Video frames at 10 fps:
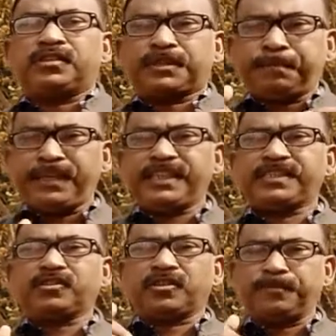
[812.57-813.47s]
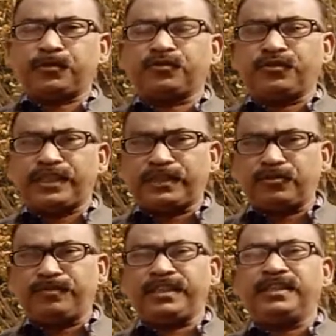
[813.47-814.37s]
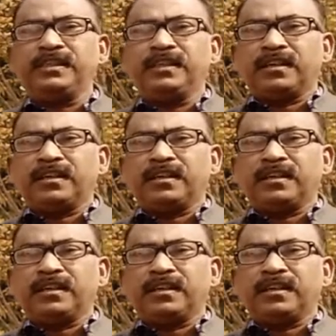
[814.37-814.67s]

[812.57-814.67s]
space or opportunity to be